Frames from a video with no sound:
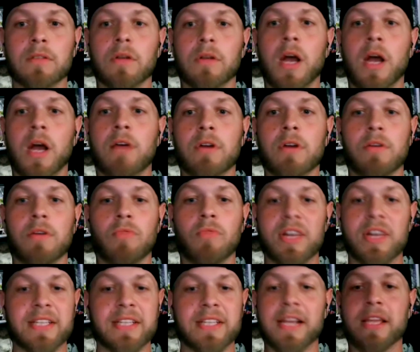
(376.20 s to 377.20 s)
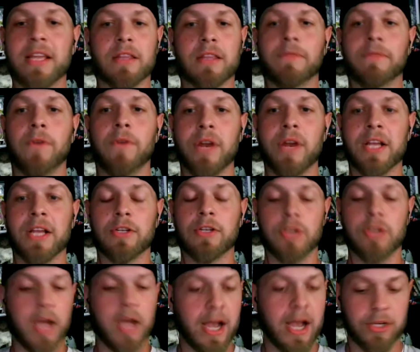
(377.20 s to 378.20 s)
I don't know. Once I get the footage,
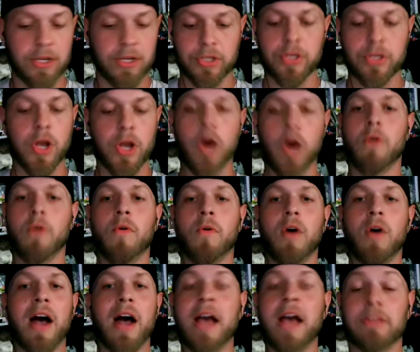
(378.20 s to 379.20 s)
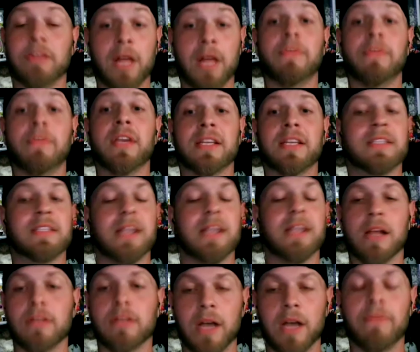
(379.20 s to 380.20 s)
I just know I love it. It's like
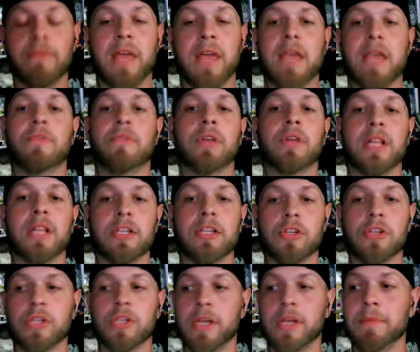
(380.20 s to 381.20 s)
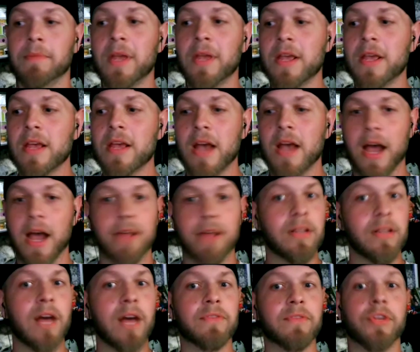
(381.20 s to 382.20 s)
a love hate relationship. I
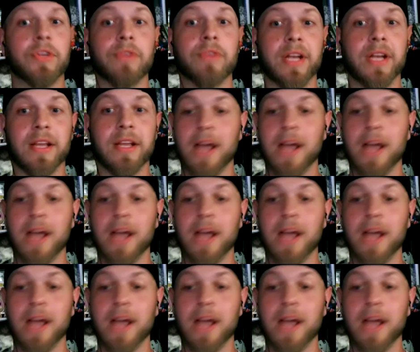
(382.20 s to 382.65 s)
love doing it.